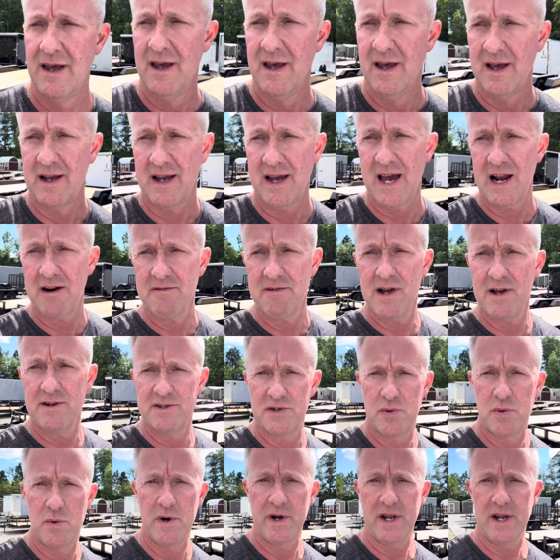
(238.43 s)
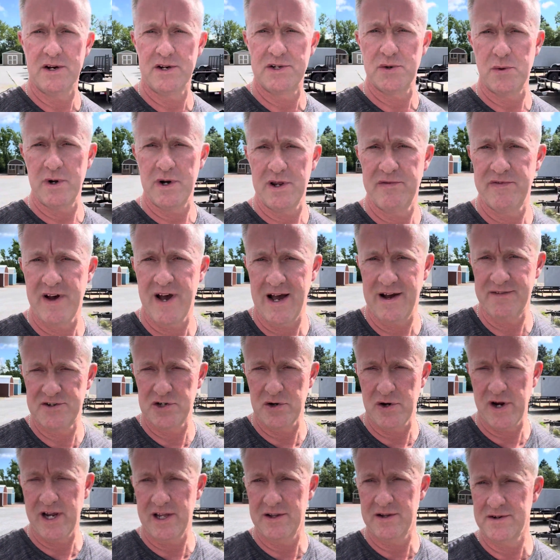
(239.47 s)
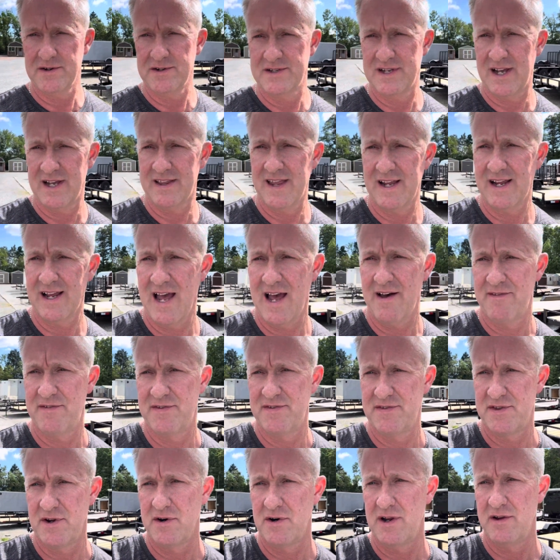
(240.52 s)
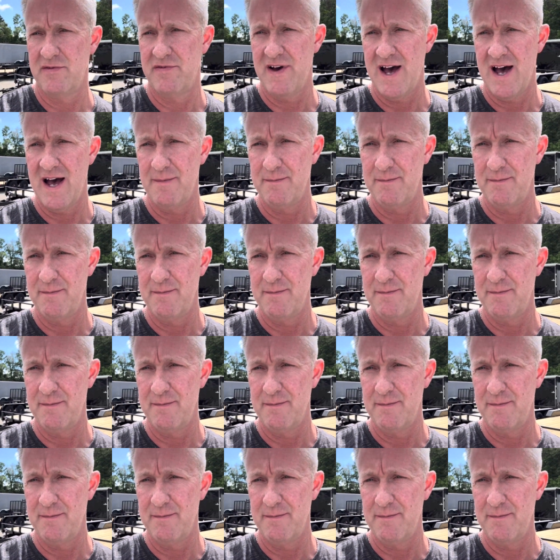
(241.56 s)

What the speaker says: Got around 20 or 25 trailers. I think I have 35